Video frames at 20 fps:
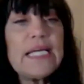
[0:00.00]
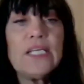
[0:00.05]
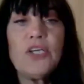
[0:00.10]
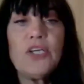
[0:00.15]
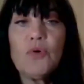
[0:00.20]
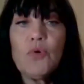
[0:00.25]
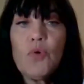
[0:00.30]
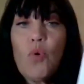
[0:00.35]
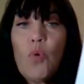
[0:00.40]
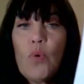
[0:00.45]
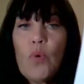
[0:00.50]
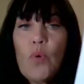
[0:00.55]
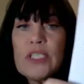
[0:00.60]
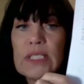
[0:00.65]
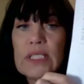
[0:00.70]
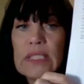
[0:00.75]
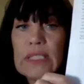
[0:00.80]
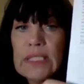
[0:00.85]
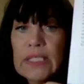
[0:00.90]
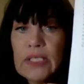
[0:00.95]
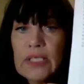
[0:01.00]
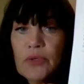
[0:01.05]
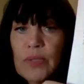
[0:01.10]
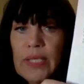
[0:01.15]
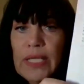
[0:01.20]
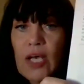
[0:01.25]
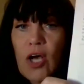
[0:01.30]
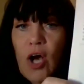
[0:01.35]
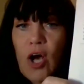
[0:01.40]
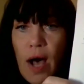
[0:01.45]
and you're going to
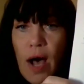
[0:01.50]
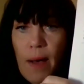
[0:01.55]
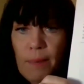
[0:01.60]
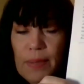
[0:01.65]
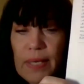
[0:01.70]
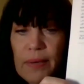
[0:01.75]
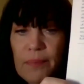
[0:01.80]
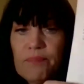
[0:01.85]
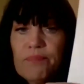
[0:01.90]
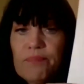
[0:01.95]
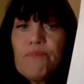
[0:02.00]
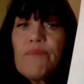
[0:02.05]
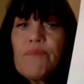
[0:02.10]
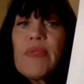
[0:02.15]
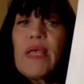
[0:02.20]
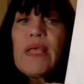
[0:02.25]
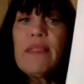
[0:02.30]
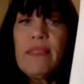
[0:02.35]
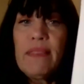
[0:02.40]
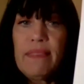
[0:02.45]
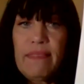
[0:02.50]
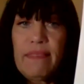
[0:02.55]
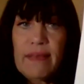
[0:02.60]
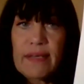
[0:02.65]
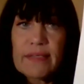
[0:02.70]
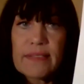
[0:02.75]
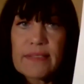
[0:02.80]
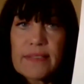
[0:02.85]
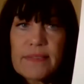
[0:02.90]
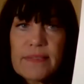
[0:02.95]
literally copy
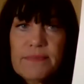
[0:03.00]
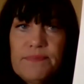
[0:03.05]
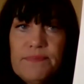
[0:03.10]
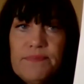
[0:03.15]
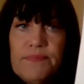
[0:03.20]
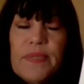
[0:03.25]
this.